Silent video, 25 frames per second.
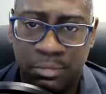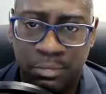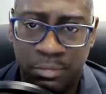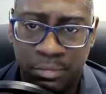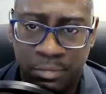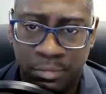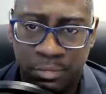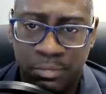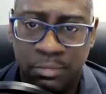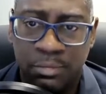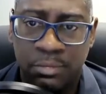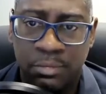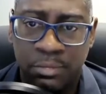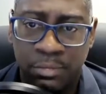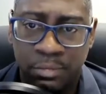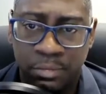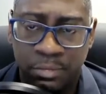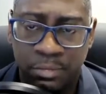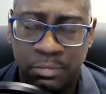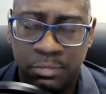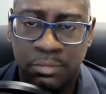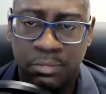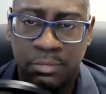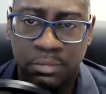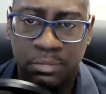
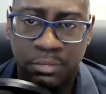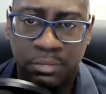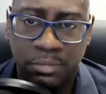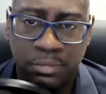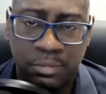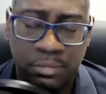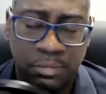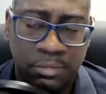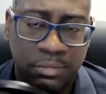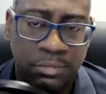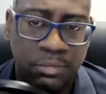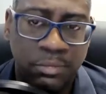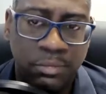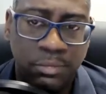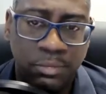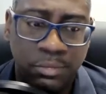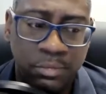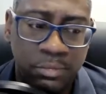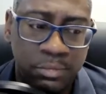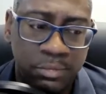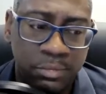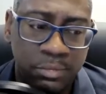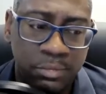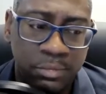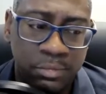
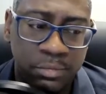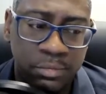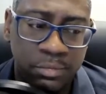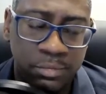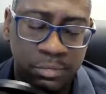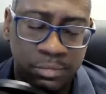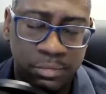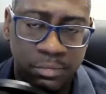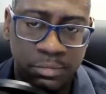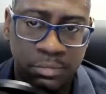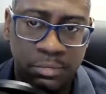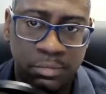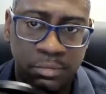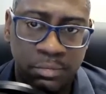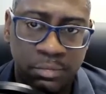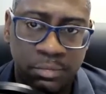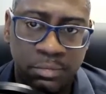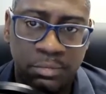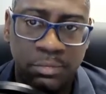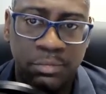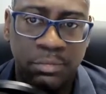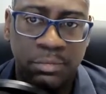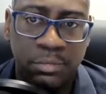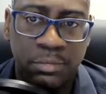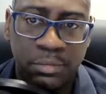
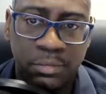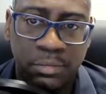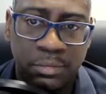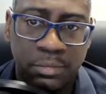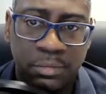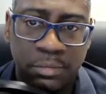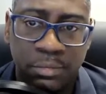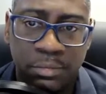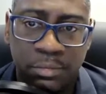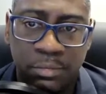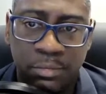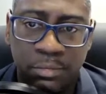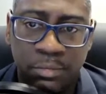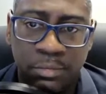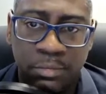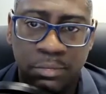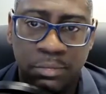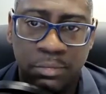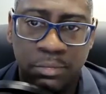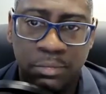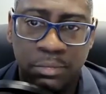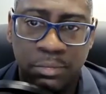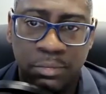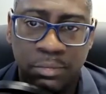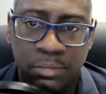
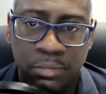The person shown says nothing.